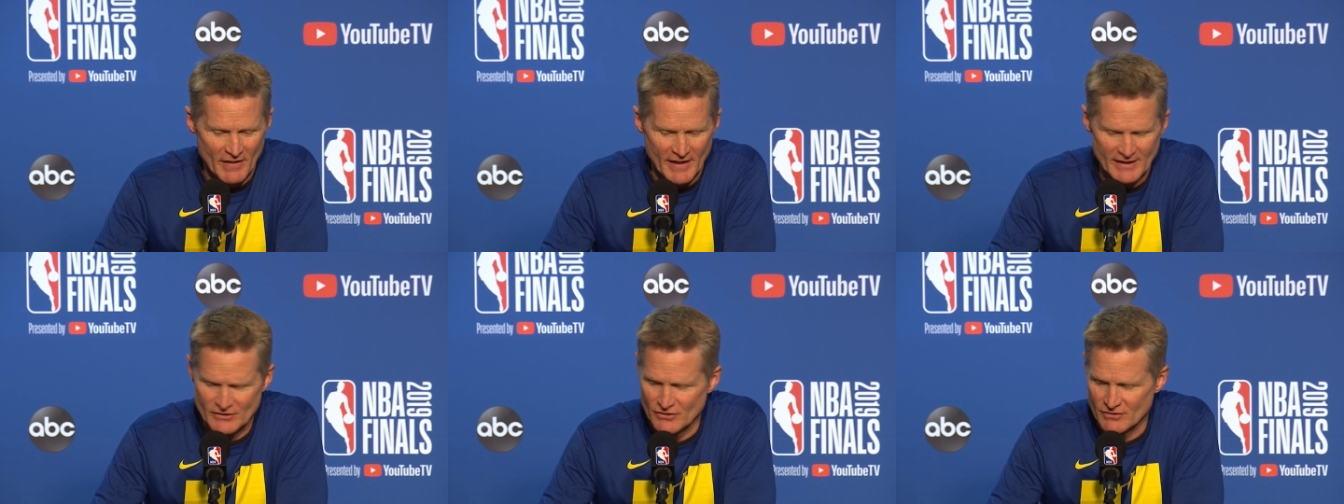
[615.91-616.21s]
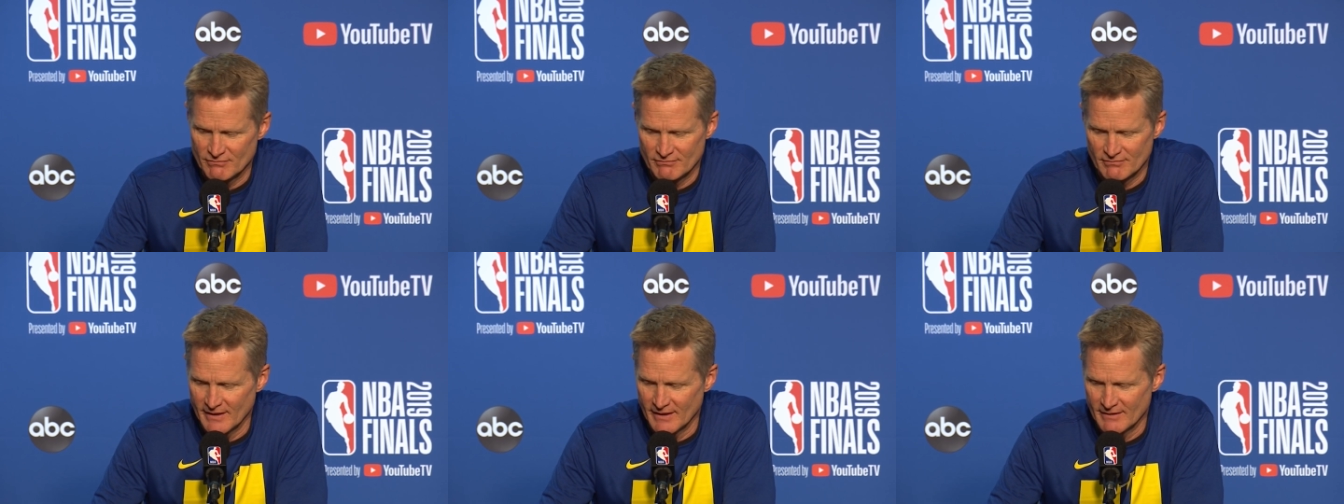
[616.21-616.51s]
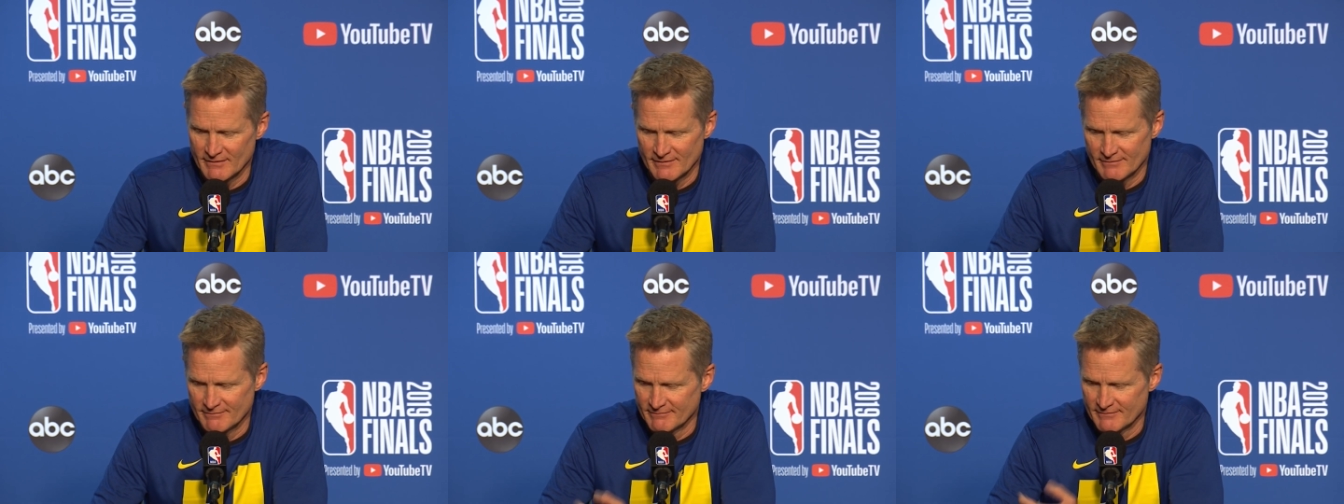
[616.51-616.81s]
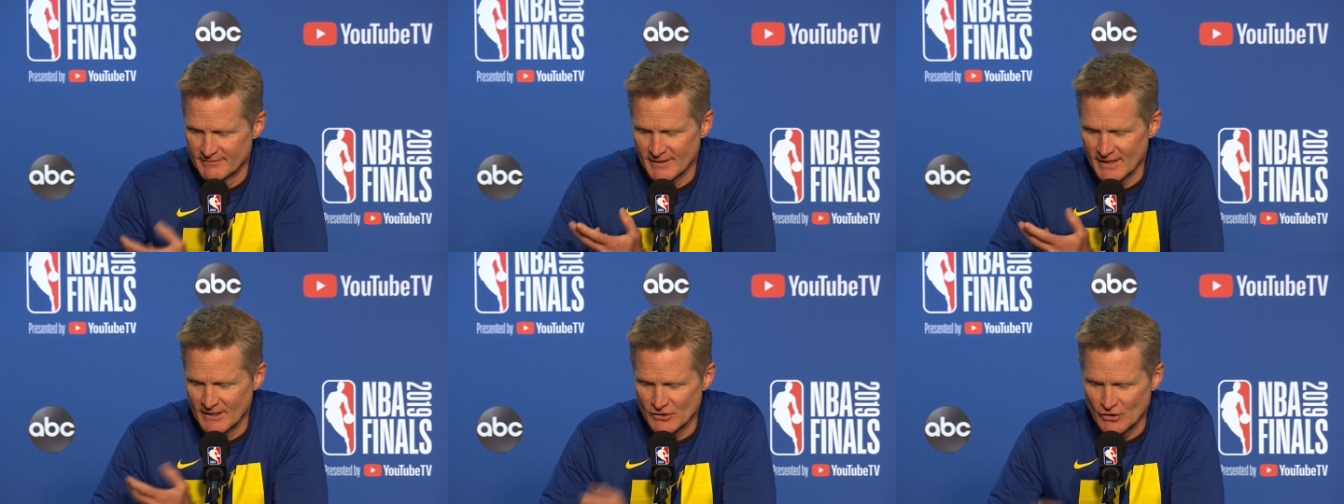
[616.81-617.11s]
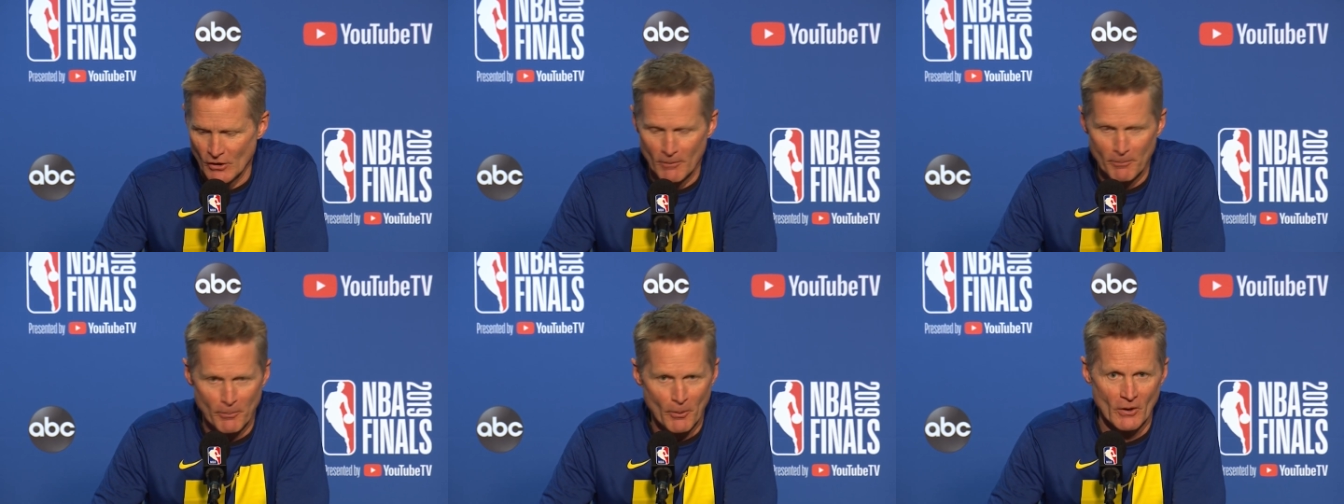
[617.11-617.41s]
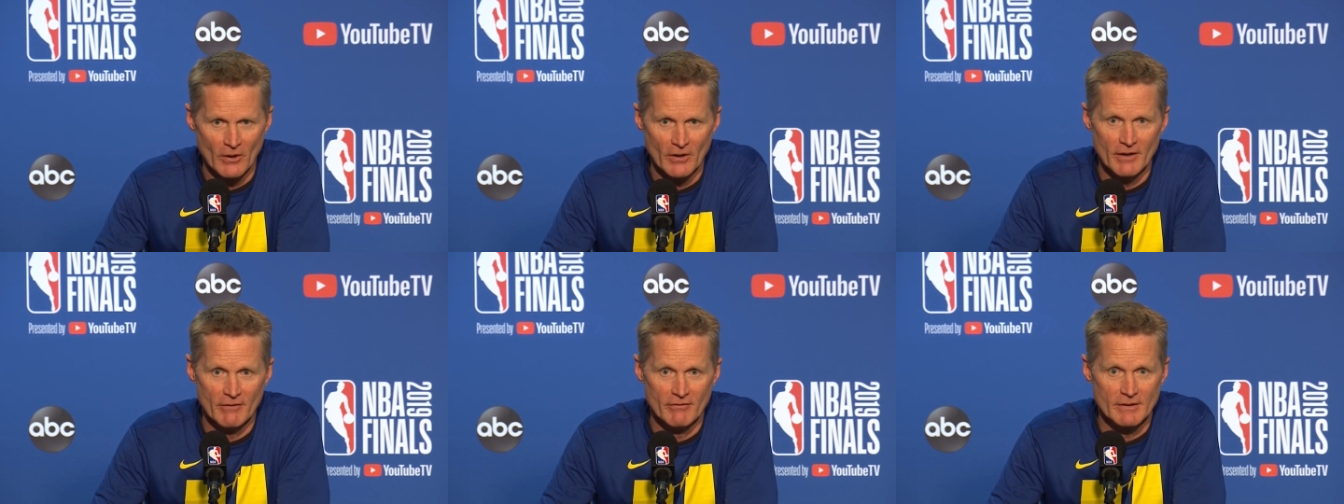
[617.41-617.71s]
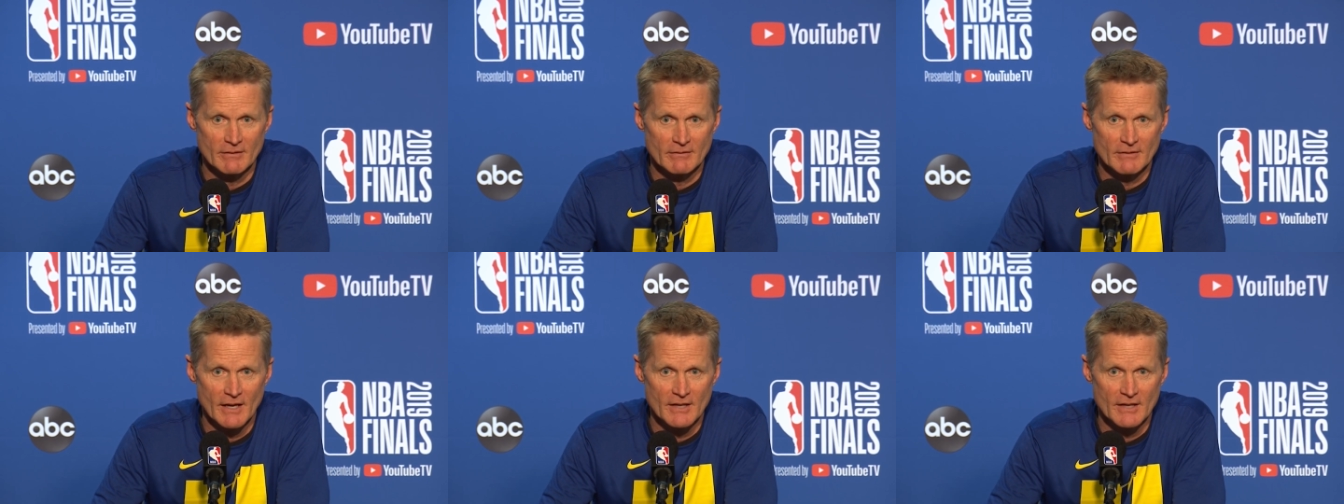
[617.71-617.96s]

that's that's all part of it.